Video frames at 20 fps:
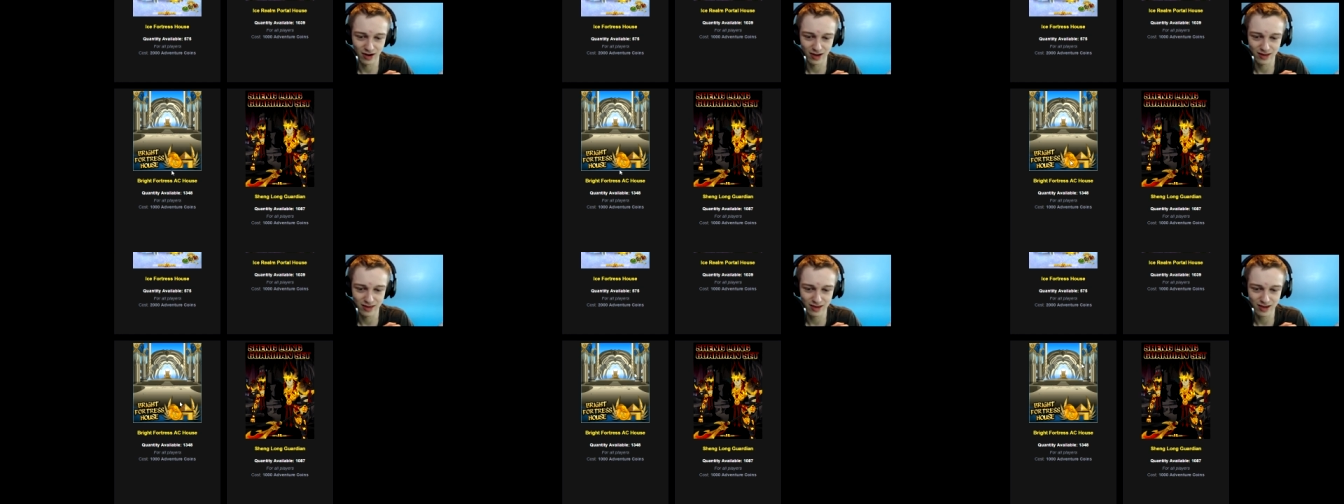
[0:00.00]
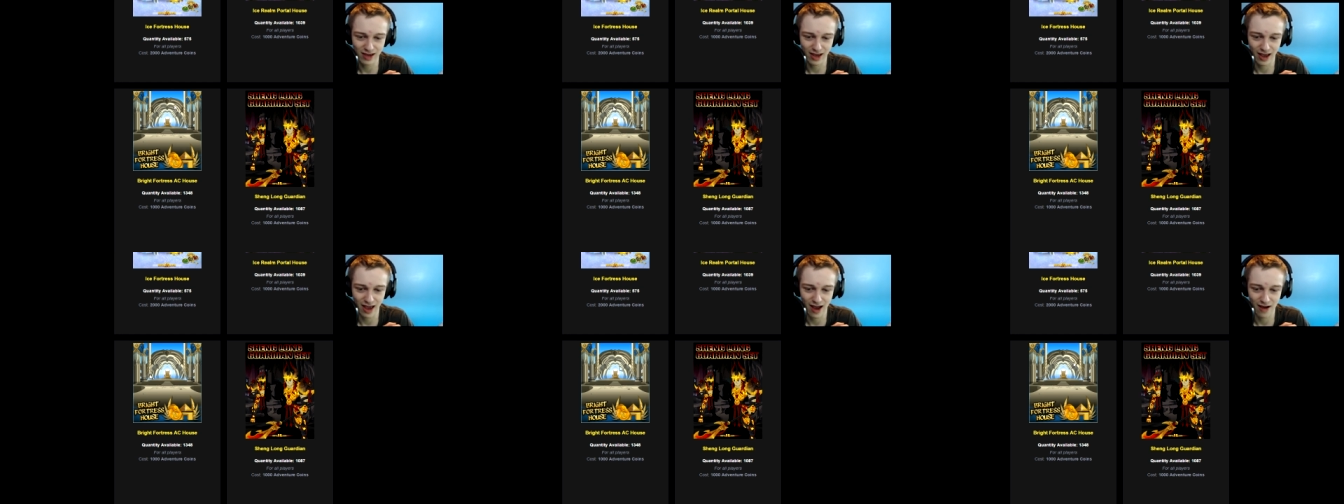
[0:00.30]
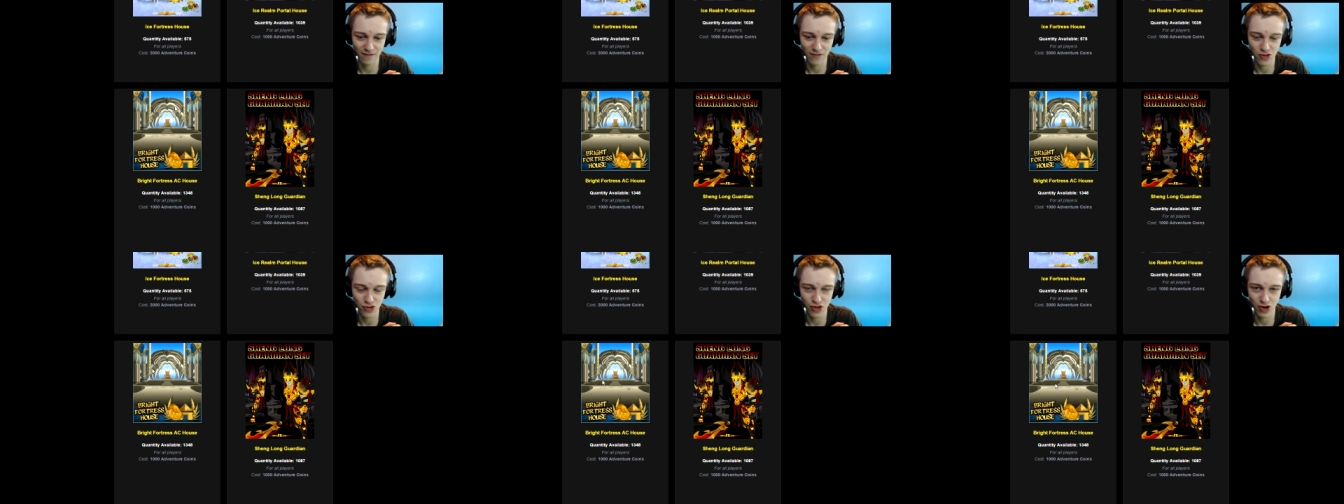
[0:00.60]
I think I
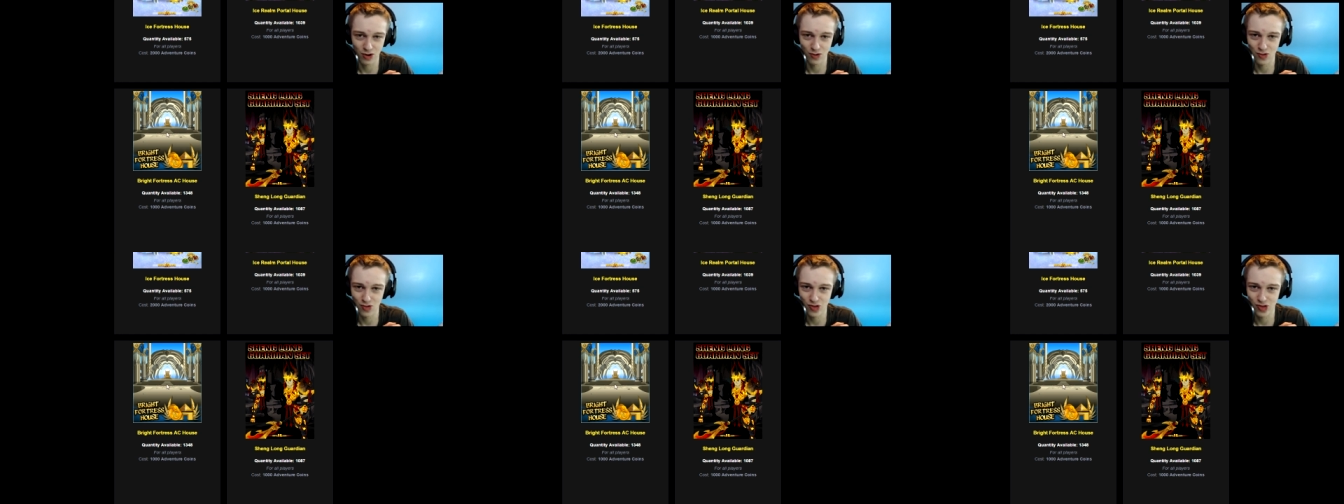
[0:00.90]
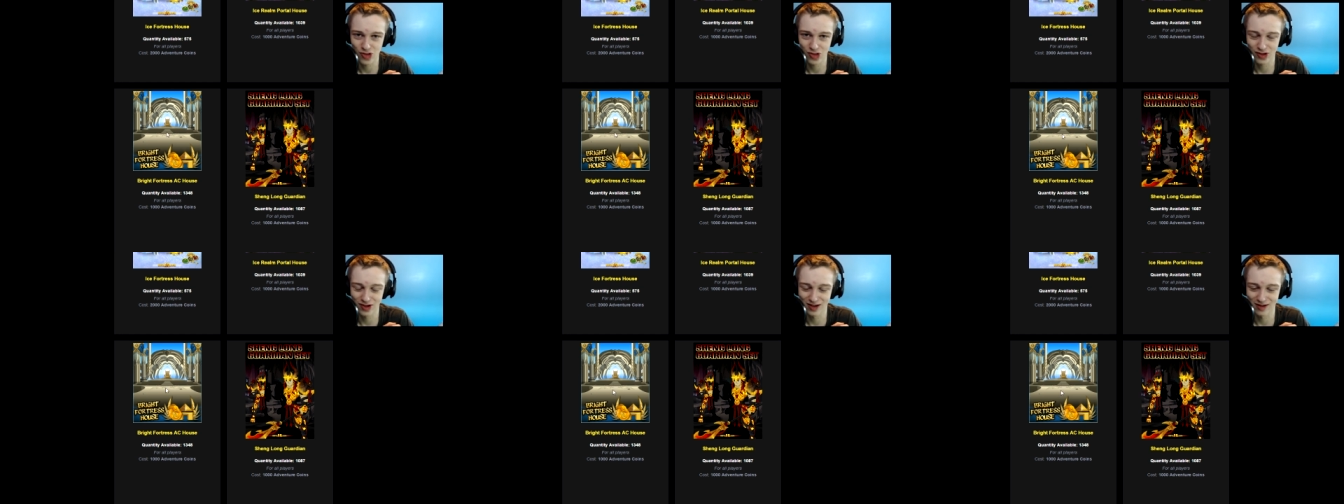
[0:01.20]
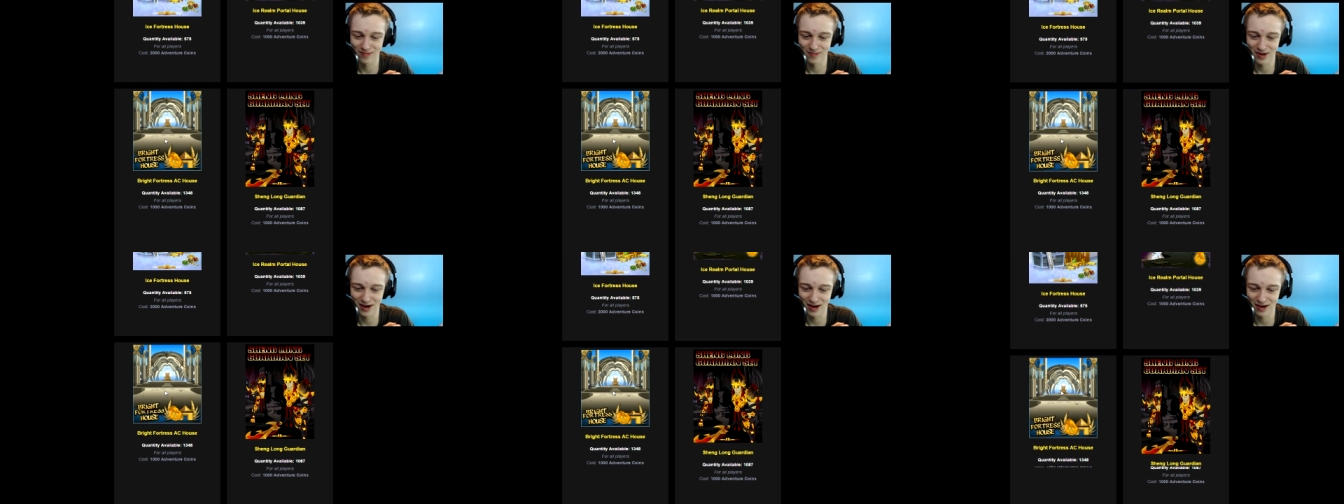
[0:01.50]
have this house
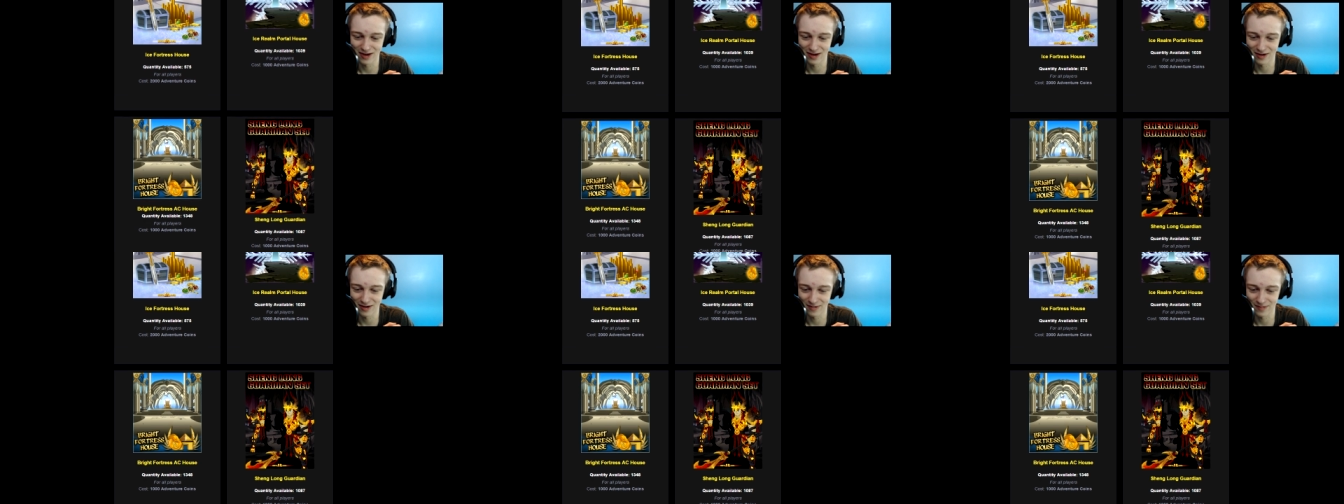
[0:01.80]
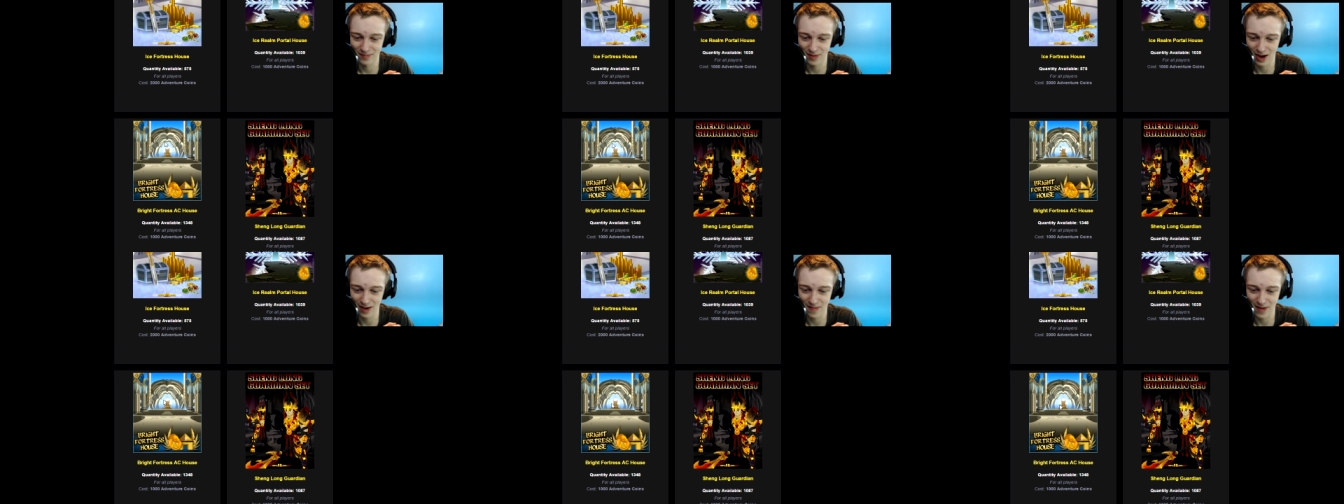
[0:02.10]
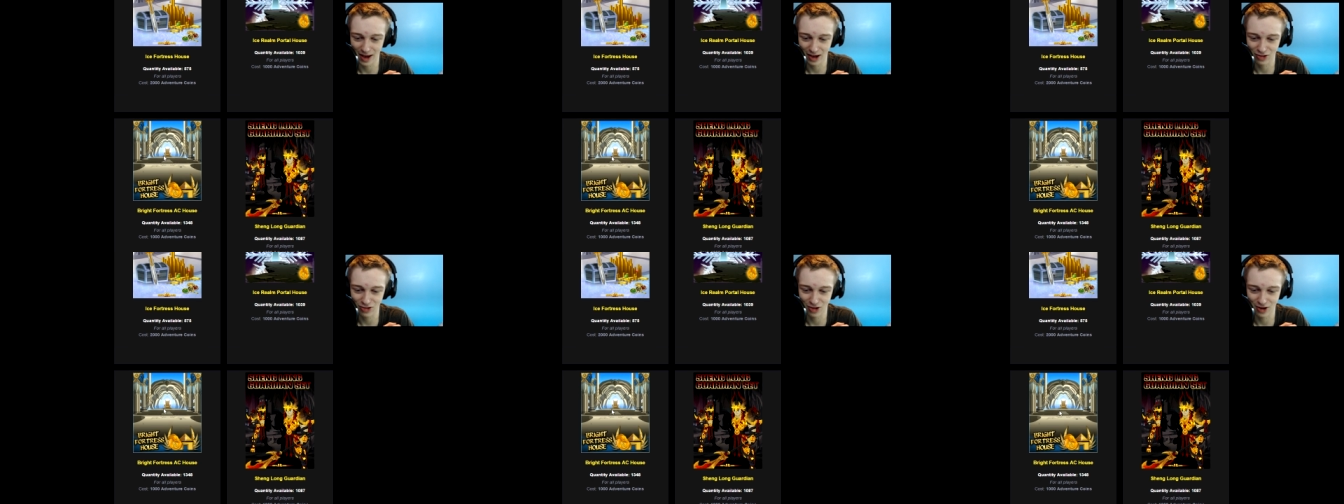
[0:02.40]
in my uh,
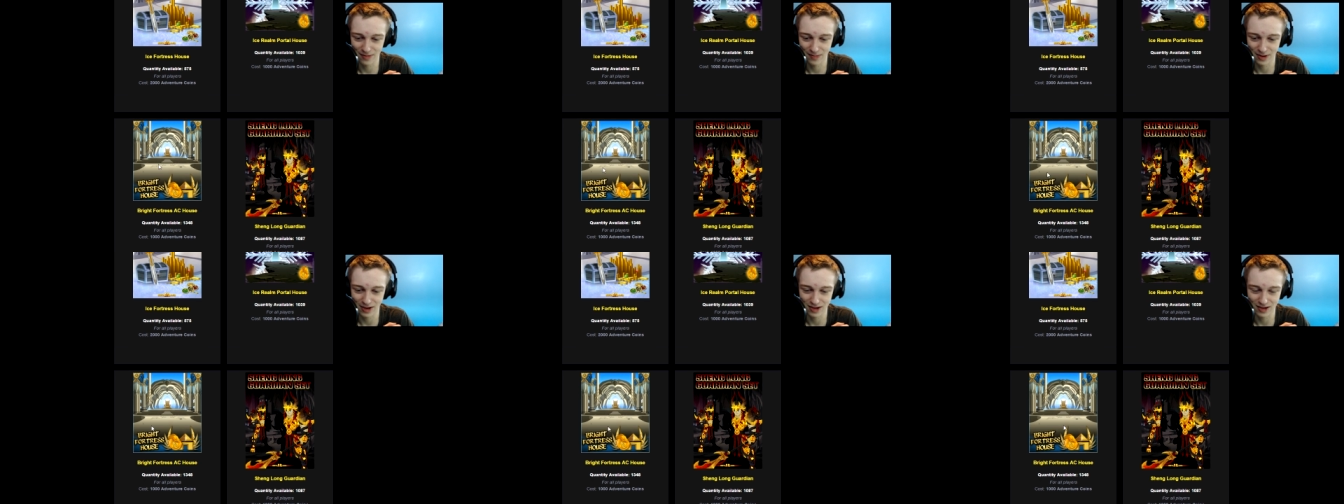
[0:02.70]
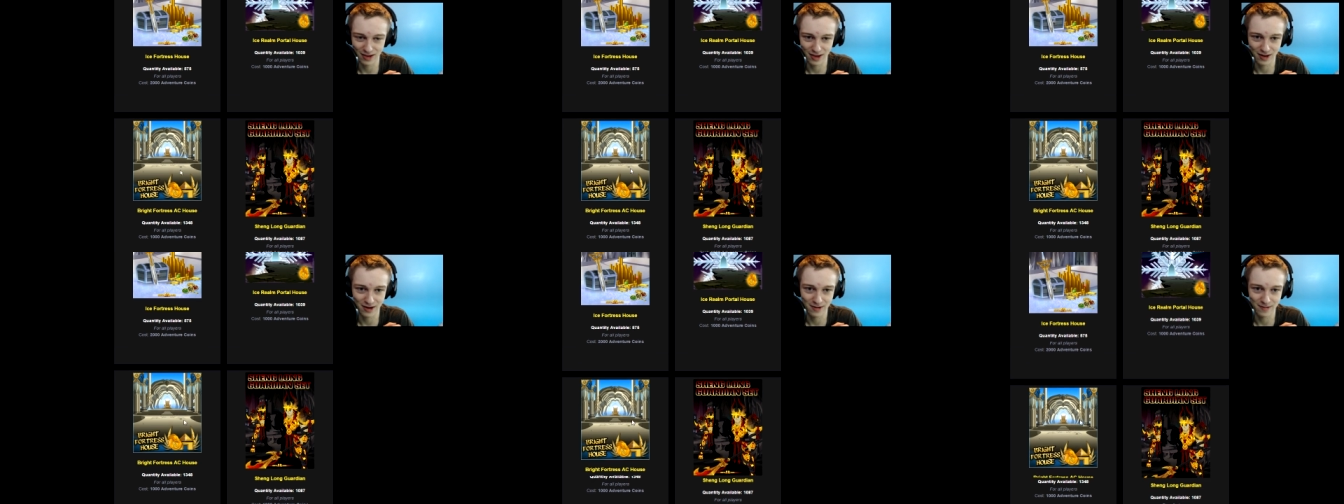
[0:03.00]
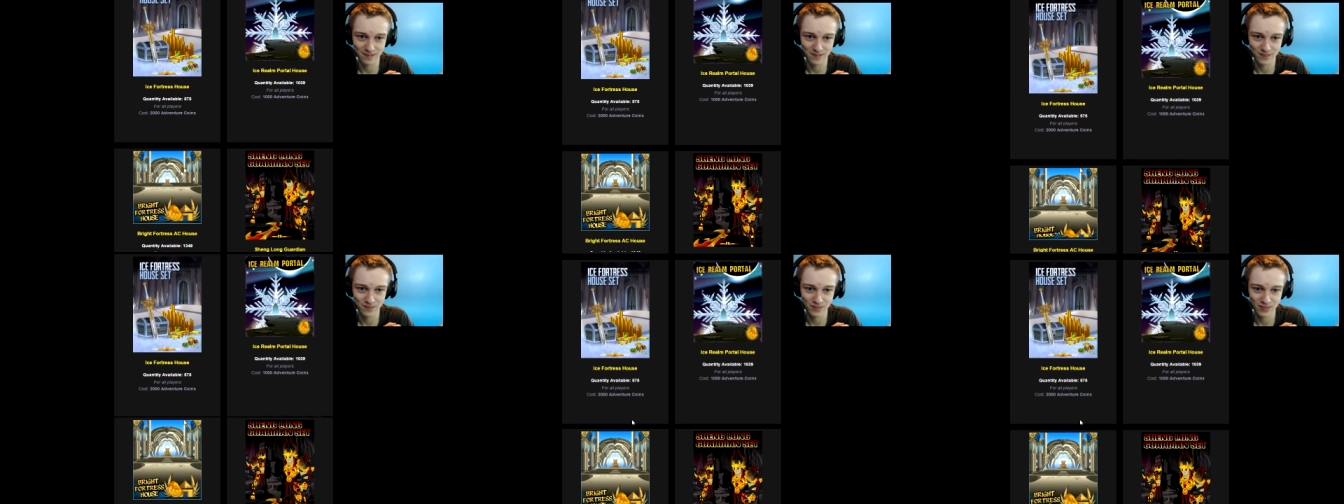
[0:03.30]
buyback shop. I can get it.